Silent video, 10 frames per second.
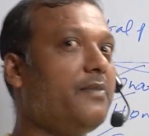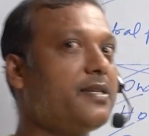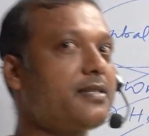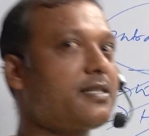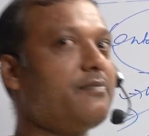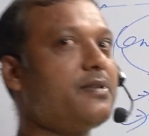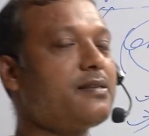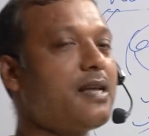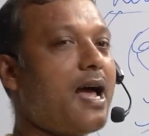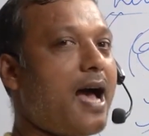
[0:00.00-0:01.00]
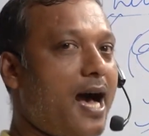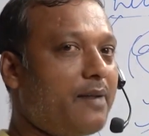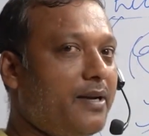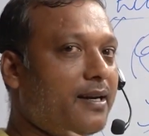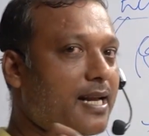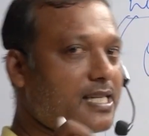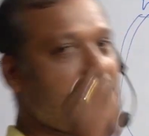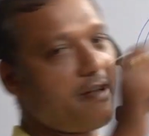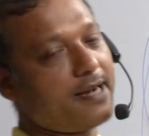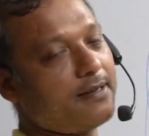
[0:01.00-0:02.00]
systems are being
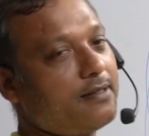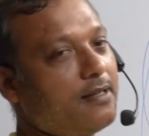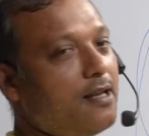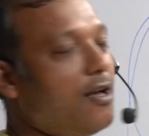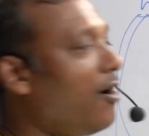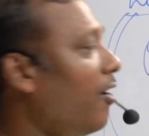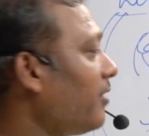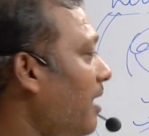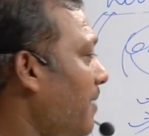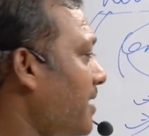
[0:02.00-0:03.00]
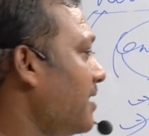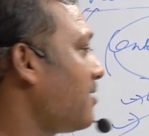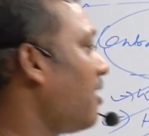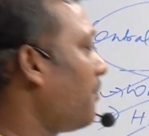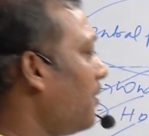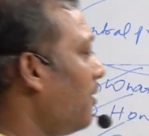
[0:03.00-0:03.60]
classified on the basis of